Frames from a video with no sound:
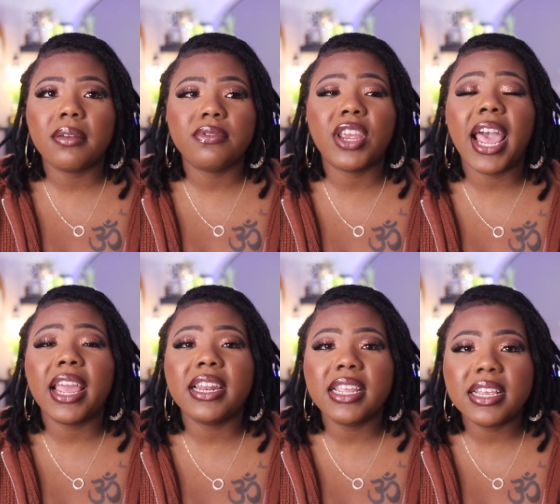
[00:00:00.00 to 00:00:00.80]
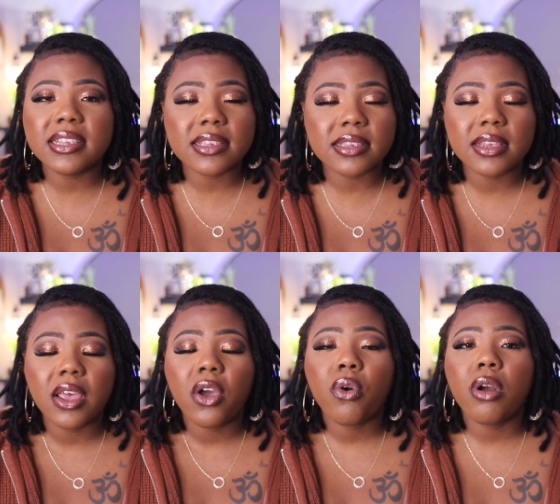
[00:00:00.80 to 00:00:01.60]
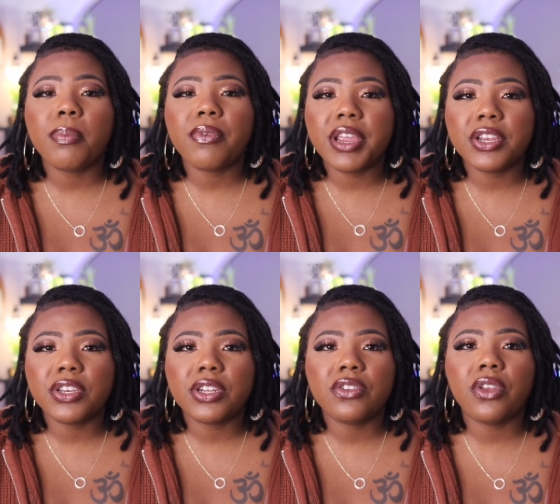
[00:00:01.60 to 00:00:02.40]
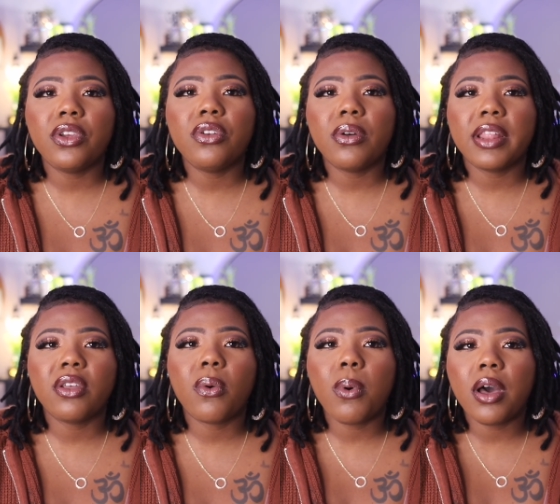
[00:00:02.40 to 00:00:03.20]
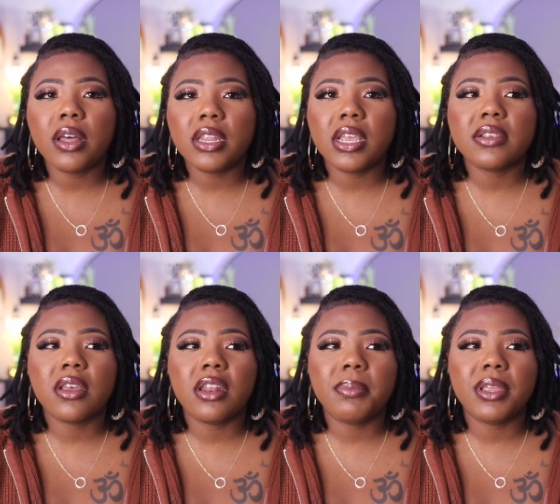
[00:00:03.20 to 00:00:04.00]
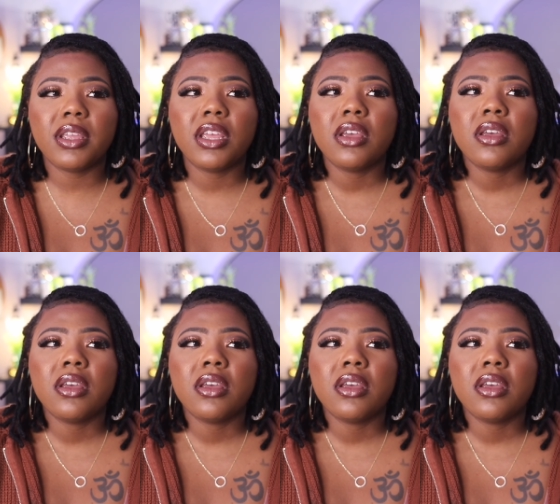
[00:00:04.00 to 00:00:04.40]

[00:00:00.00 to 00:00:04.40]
Chinese corporation, so you know that the quality is gonna be,